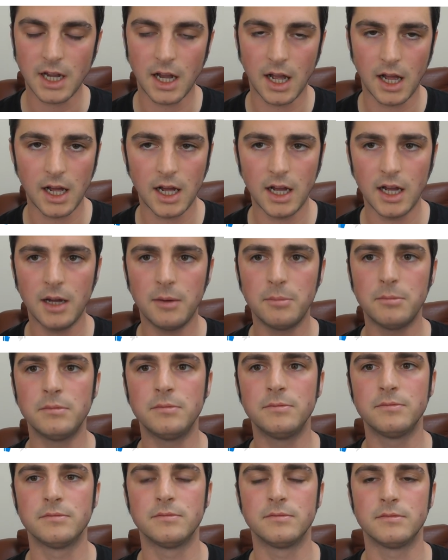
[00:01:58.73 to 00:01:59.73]
I
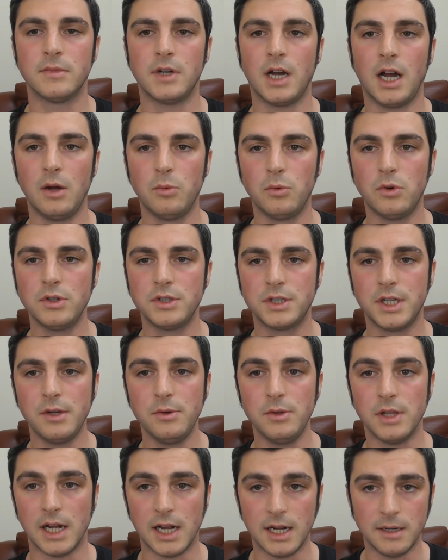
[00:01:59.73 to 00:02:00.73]
would
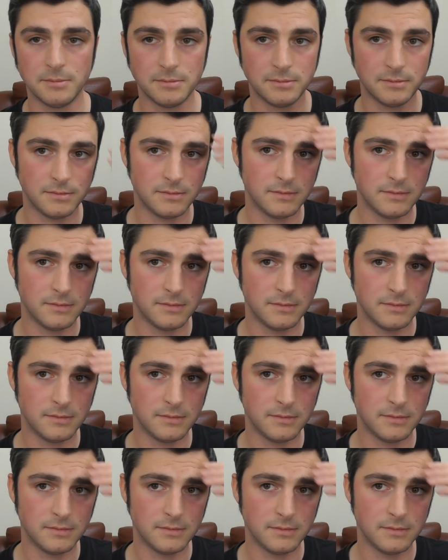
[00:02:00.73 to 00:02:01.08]
do that.